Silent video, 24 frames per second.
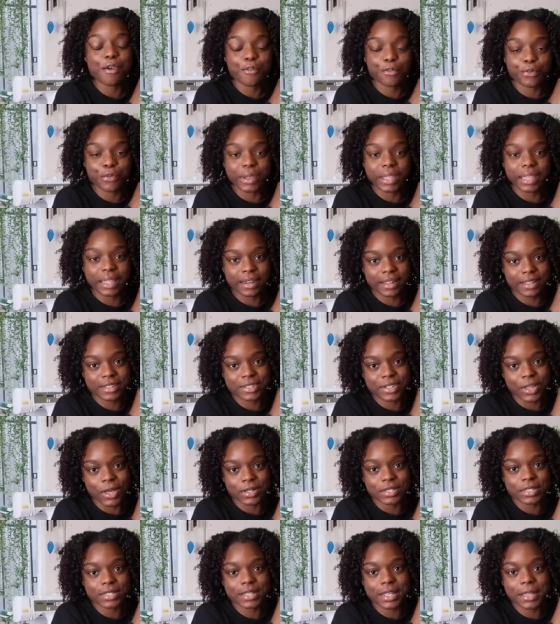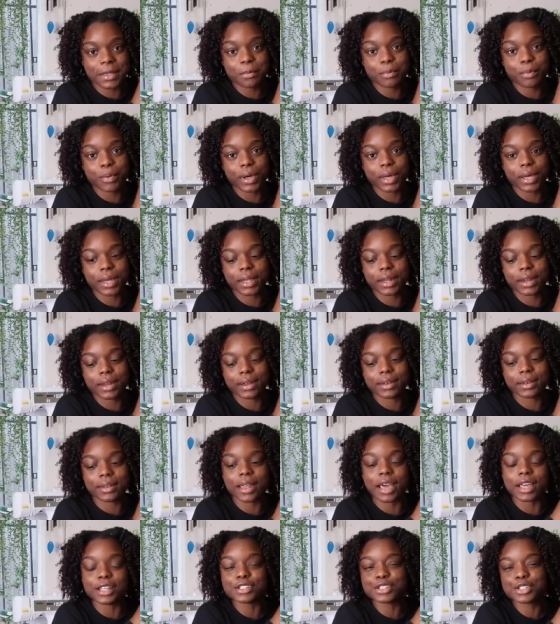freaking exhausted, but
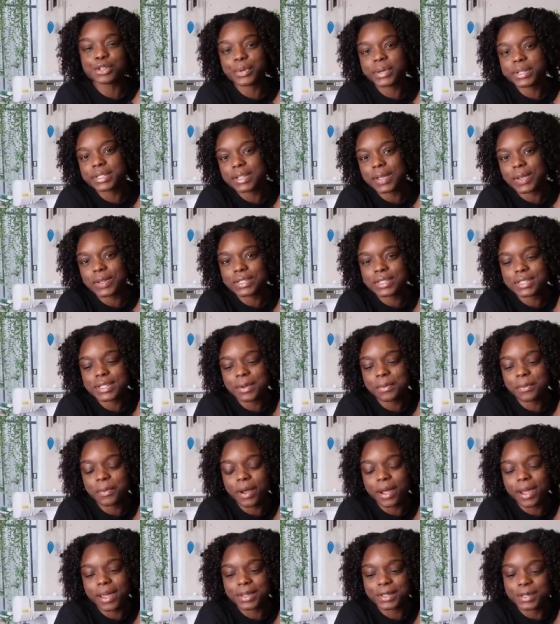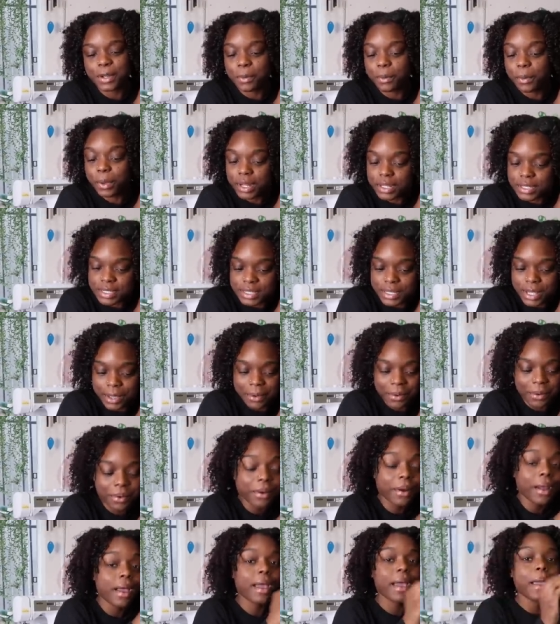not too exhausted where I don't want to
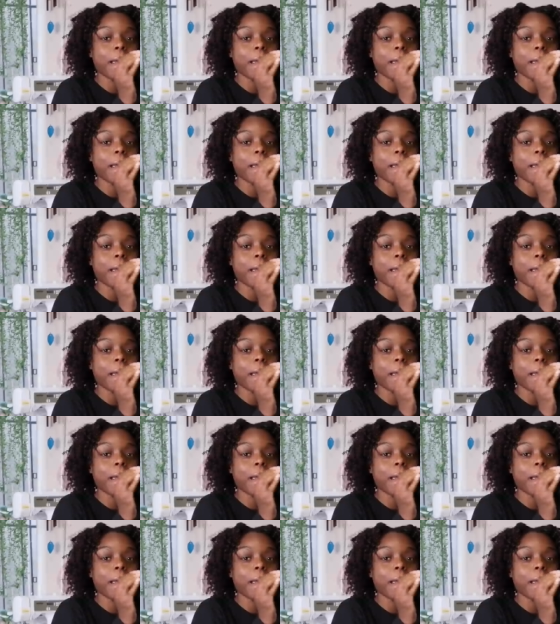sew.